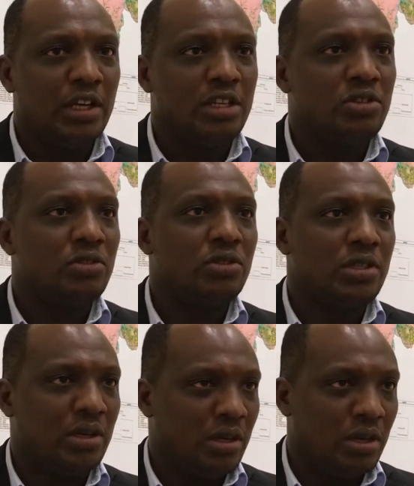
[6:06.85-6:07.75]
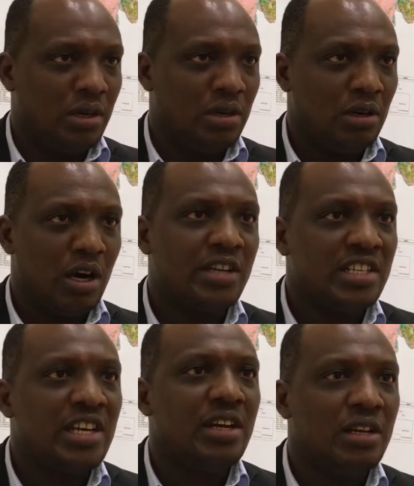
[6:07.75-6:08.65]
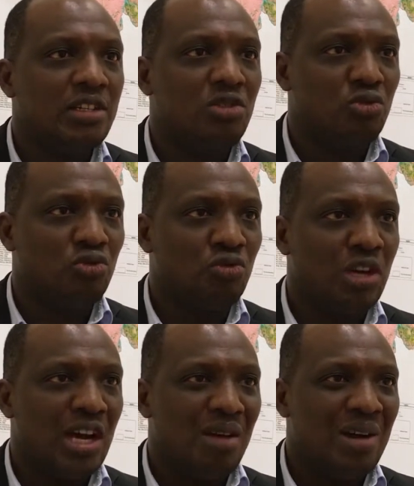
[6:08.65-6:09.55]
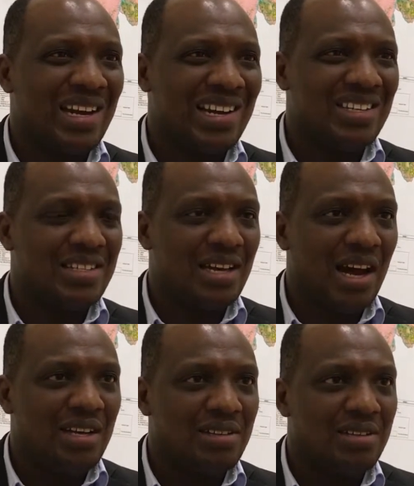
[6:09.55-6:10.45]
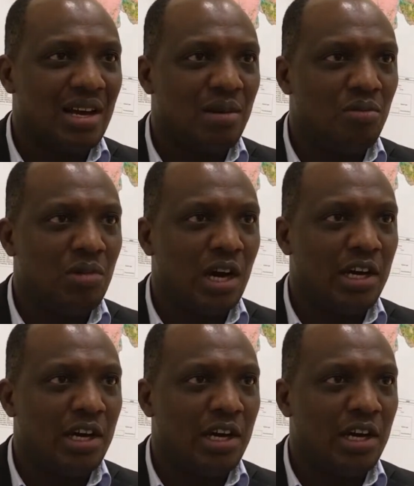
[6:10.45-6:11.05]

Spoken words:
is not a detailed tool, but at least it has some